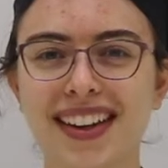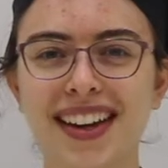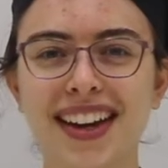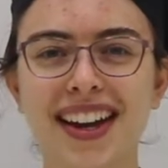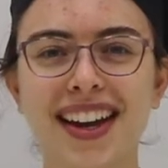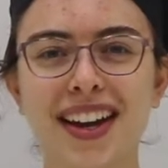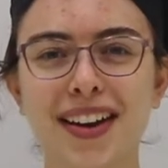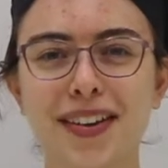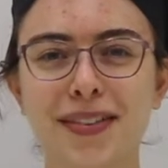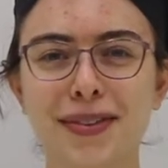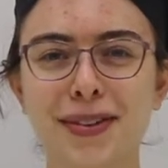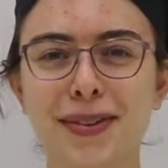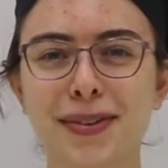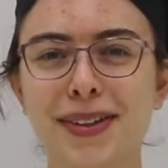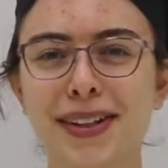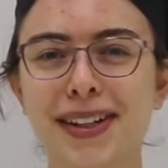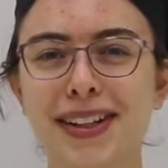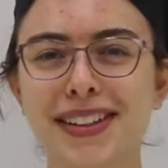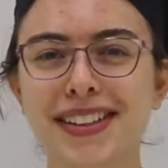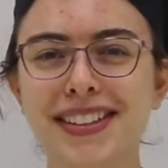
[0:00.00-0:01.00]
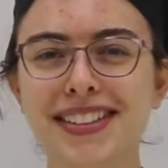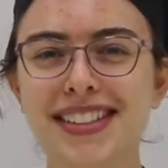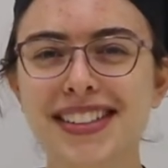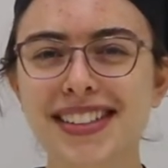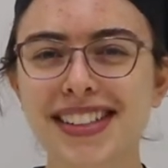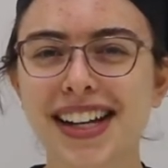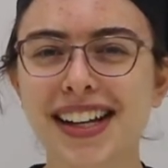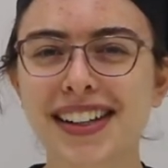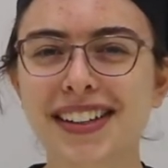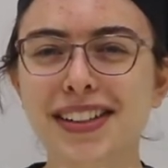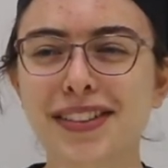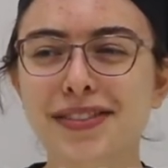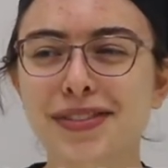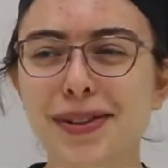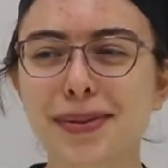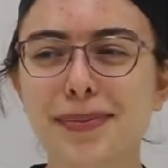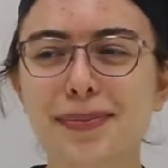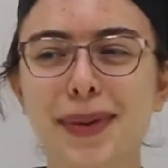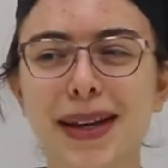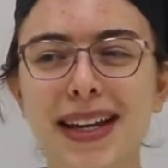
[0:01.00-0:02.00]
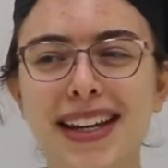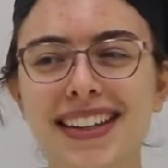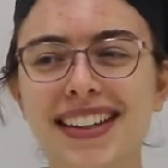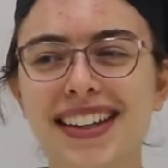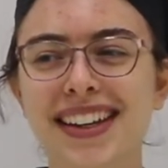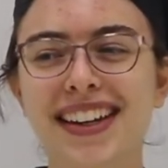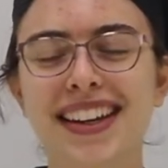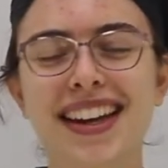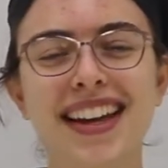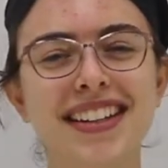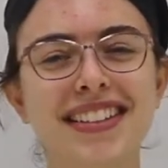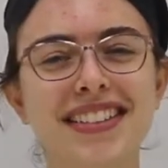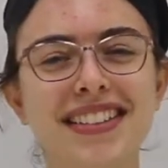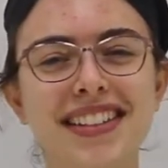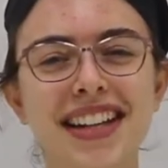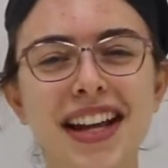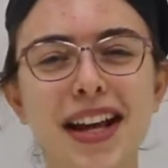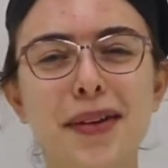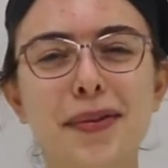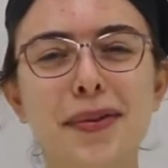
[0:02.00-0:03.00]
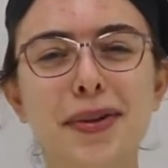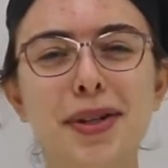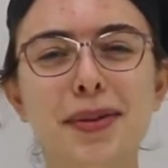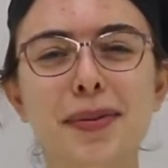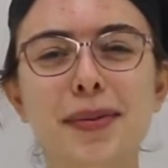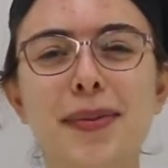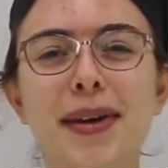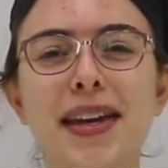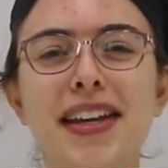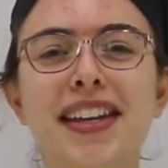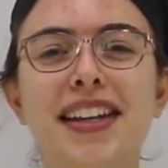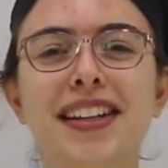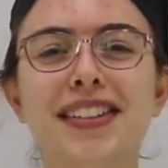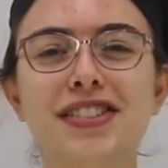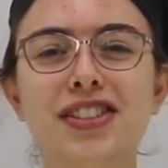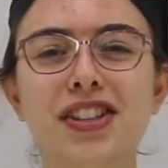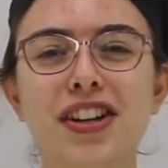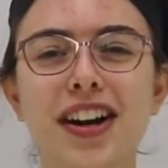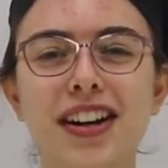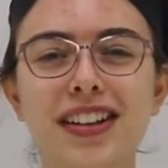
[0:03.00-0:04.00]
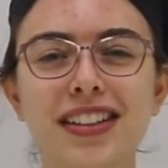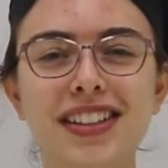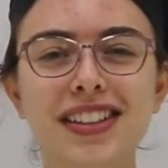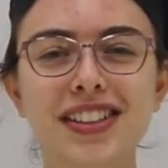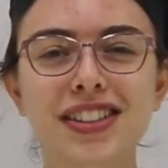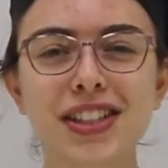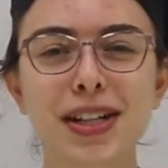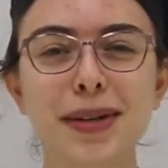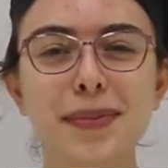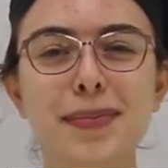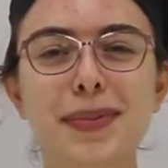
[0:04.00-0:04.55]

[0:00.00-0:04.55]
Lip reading: Hey everyone, this is Ellie from Bake It, and today we're going to be making chocolate chip